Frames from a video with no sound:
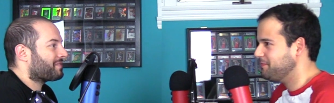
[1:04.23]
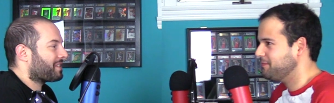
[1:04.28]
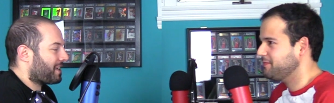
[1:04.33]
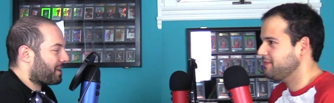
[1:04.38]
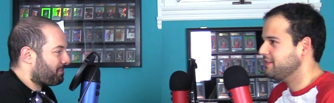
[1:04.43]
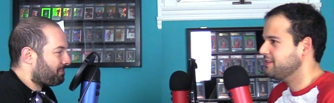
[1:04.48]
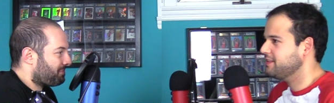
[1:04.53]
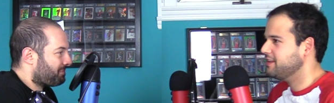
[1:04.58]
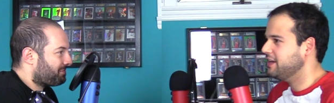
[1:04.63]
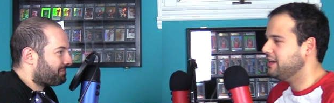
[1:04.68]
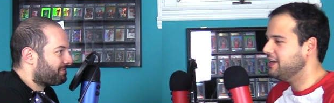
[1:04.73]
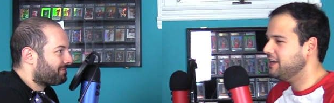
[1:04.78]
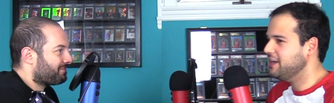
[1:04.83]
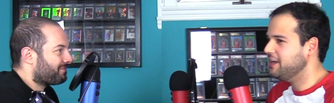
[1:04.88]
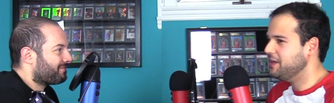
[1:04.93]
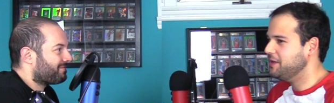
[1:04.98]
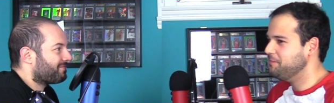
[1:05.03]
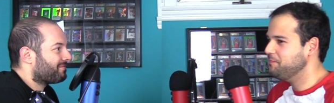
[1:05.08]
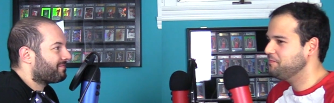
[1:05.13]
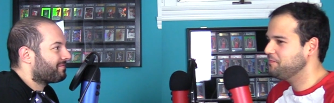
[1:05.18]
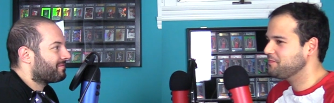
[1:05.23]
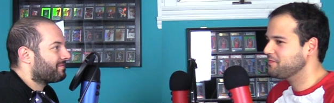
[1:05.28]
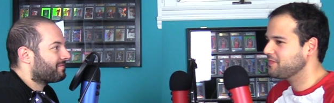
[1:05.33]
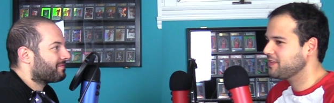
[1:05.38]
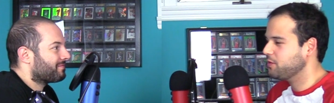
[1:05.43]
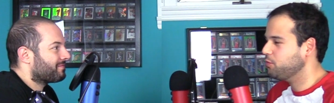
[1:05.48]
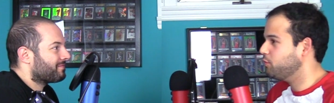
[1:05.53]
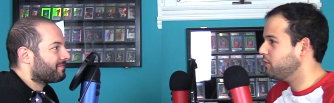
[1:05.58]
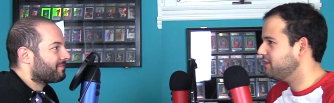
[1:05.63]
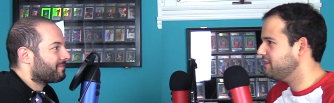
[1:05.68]
Speaker 1: Yep. Um,
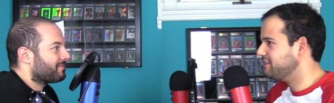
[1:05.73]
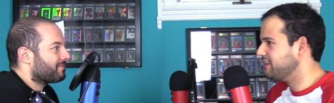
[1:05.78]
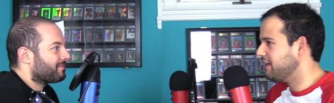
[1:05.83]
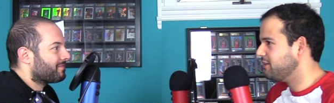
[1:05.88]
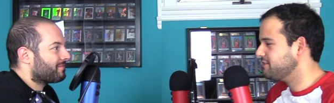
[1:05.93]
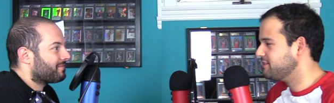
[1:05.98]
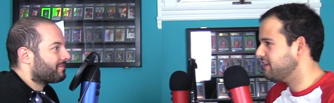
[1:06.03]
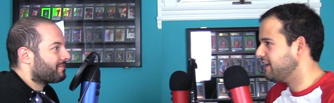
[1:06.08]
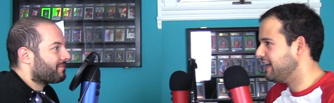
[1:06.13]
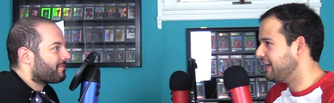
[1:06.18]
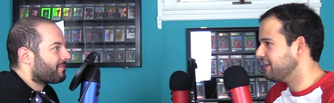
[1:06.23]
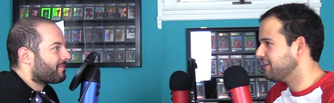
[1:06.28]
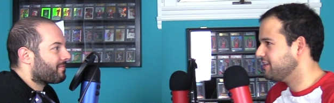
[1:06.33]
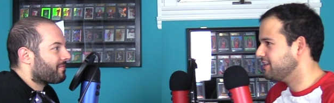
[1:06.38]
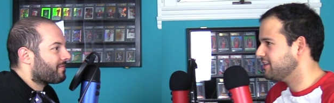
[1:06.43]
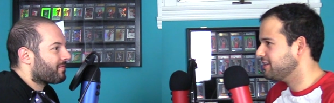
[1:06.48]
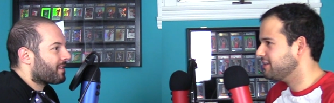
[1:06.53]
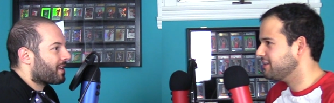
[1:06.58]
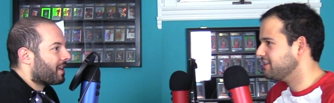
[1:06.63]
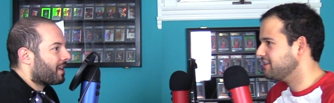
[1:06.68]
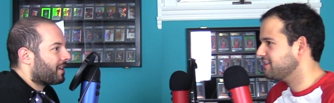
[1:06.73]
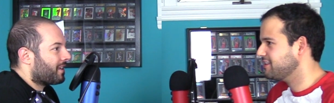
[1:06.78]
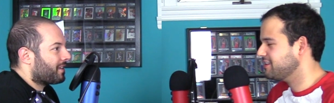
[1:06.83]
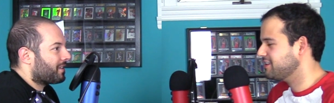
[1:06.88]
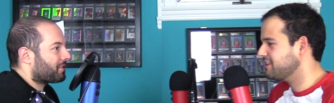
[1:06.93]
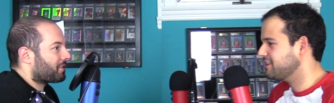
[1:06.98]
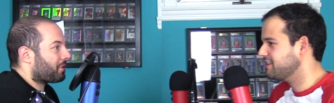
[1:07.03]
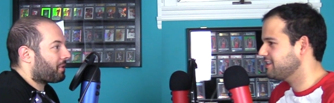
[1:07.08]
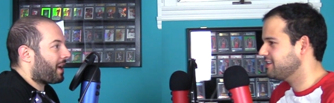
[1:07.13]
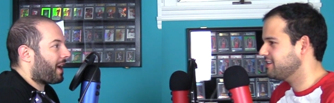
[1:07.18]
what is house hacking?
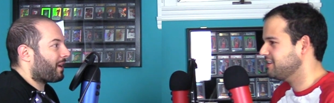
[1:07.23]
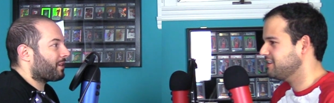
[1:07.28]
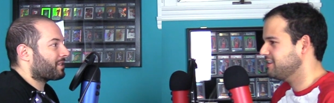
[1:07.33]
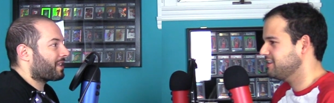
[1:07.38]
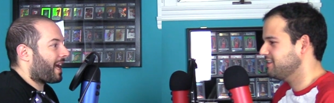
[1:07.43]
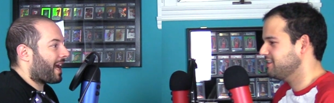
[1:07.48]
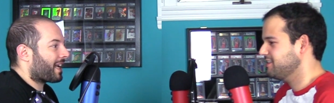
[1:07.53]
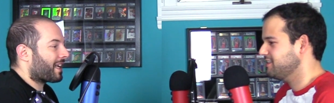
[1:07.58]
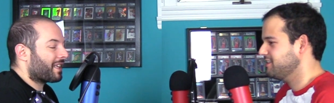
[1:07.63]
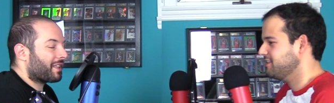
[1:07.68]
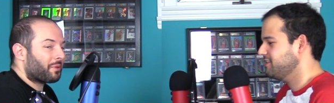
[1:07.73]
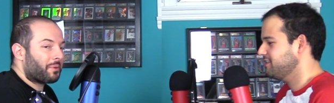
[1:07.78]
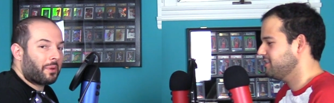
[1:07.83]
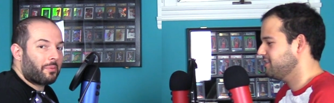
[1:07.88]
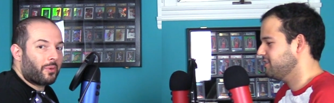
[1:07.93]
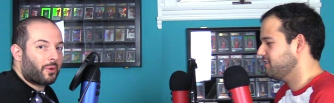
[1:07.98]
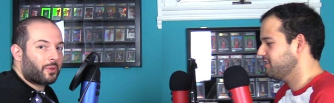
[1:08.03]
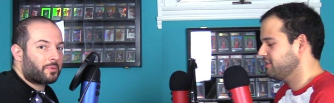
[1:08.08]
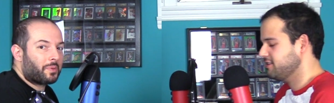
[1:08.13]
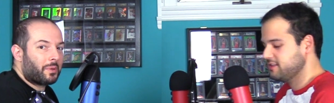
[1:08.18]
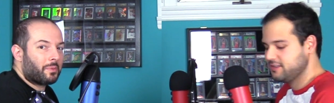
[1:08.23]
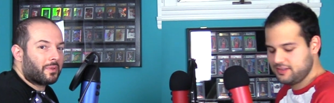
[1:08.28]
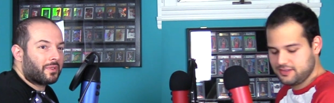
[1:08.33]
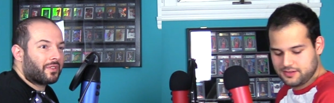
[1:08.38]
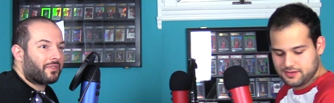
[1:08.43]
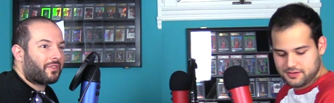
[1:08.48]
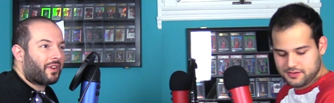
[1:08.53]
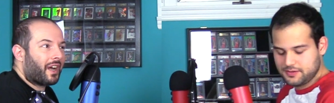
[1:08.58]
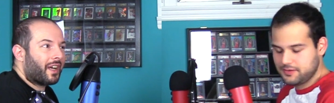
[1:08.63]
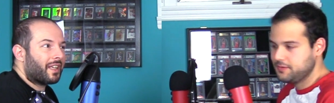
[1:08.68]
Speaker 2: So house hacking, the way most people
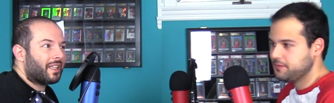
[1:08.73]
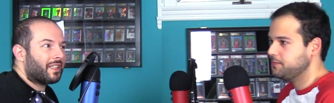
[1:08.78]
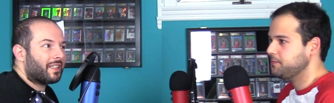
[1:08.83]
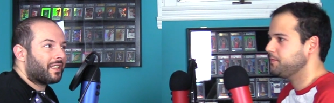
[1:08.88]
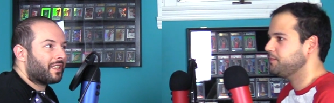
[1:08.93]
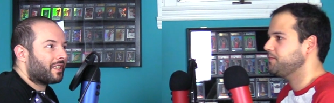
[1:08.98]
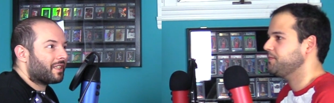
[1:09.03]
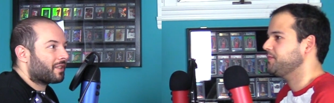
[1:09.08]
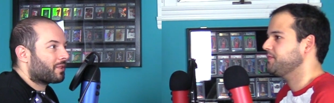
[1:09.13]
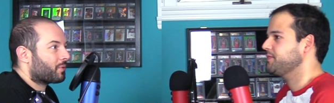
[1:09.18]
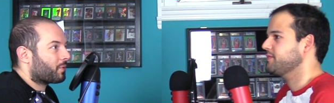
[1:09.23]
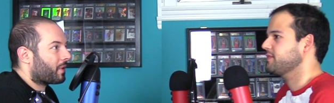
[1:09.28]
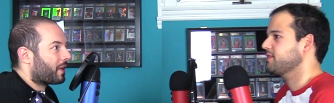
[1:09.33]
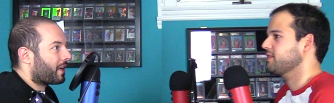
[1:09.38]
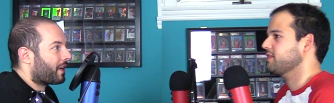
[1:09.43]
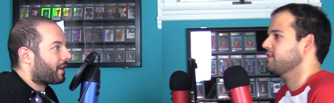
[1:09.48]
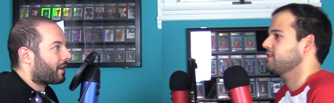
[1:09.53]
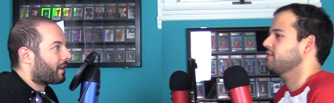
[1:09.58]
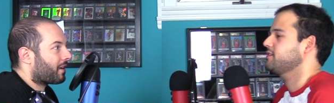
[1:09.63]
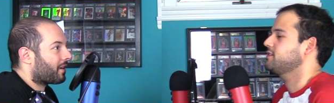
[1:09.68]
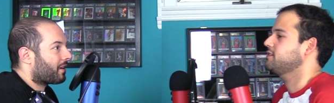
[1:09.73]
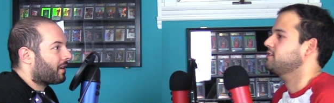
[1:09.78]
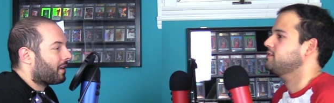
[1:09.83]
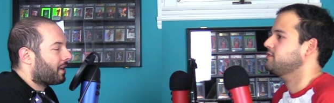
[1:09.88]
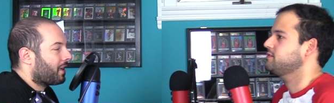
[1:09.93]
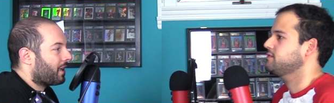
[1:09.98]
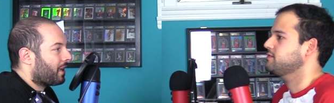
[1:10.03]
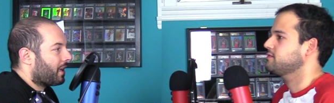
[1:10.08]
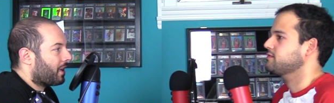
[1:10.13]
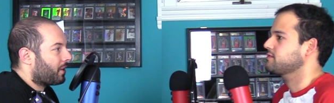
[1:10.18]
define it, is where
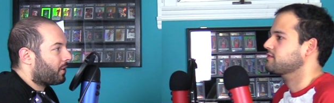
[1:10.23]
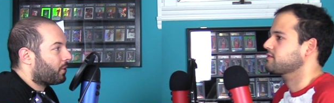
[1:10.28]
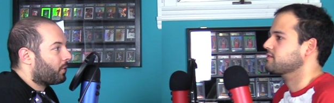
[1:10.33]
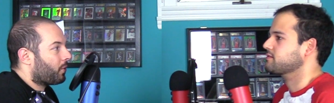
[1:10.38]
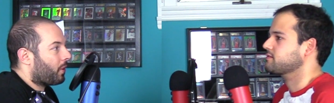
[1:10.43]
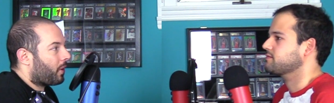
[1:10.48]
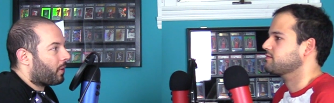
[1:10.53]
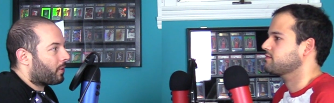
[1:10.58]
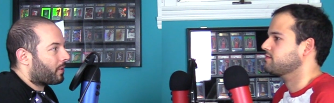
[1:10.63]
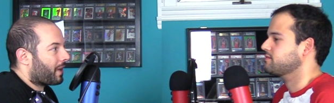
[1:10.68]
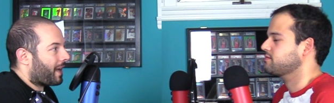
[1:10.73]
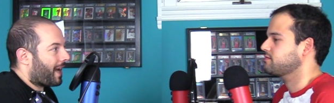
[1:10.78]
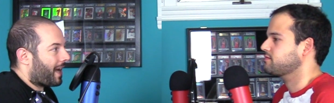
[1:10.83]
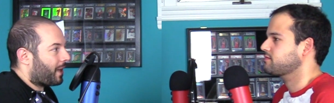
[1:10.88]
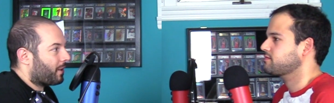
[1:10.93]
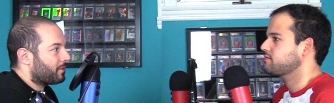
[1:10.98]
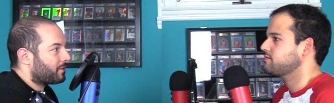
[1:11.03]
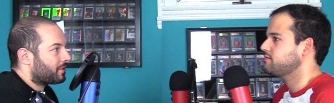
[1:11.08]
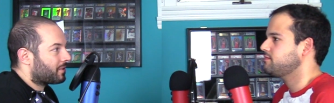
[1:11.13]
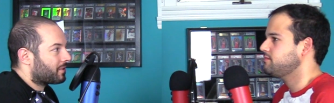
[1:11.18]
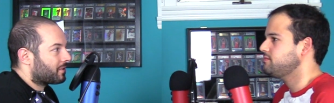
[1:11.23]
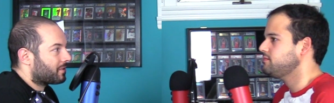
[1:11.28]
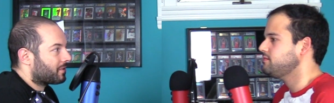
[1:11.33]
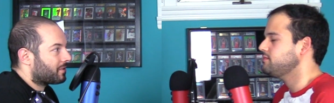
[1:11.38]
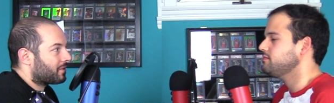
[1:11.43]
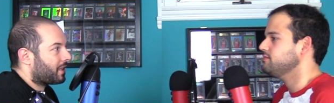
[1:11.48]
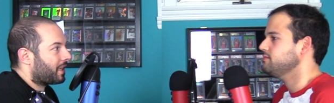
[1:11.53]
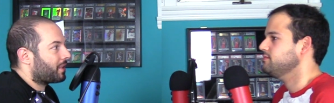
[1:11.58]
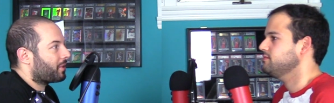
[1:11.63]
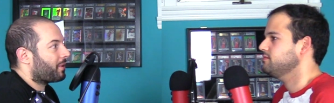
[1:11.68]
you own a house
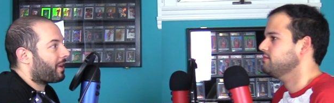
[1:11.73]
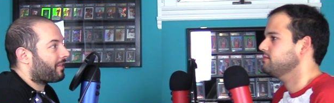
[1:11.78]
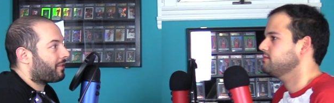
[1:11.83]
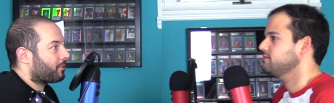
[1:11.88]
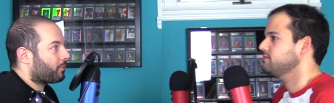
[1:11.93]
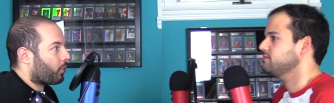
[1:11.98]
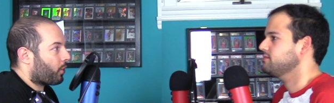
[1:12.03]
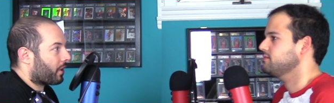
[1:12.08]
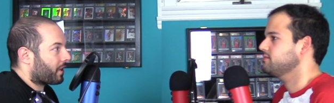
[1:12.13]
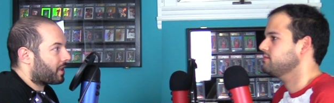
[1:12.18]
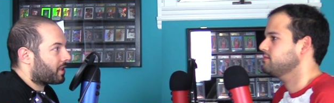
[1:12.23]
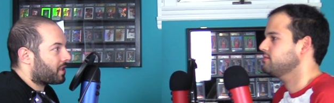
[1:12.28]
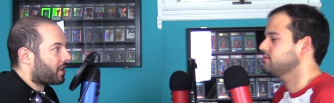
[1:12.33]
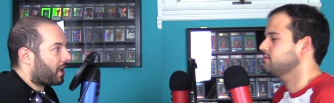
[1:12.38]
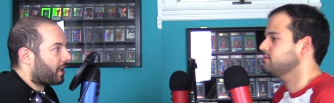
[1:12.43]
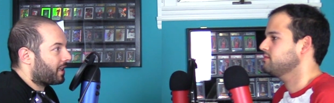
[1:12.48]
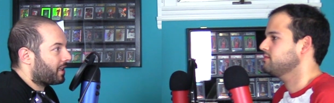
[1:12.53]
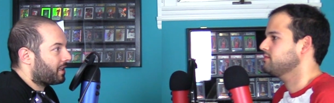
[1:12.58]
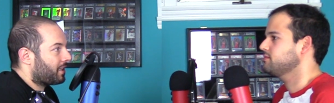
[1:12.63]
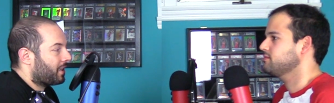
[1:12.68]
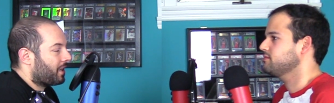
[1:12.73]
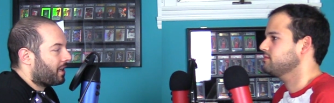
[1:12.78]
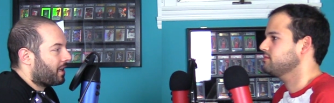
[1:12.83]
and you have a mortgage on it,